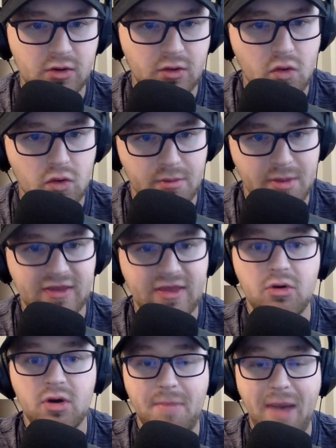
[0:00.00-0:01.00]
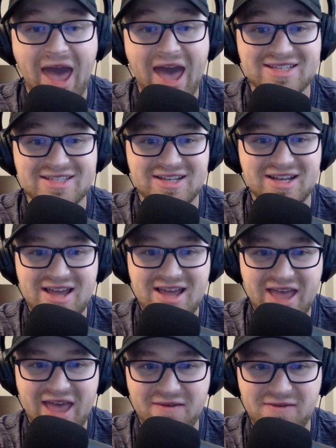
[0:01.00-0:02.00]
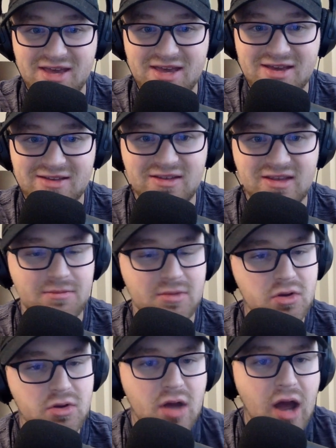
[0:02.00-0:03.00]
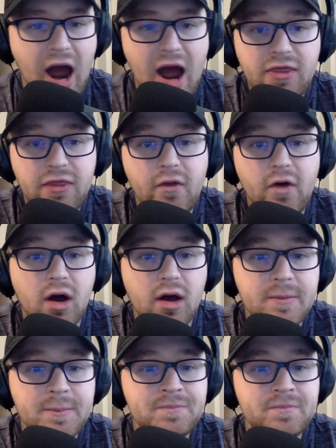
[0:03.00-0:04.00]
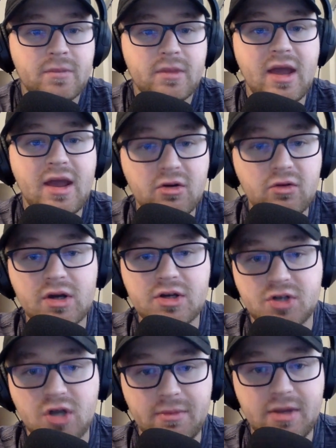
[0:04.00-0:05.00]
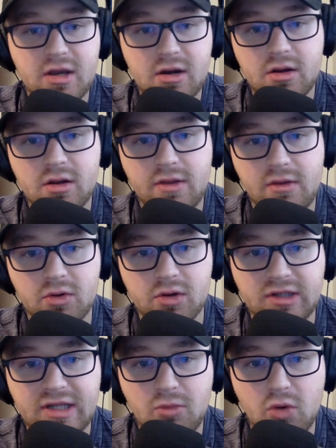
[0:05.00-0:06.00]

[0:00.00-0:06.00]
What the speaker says: quarterback. They were a pass-heavy team. I thought that Aaron Rodgers coming here, they were going to lean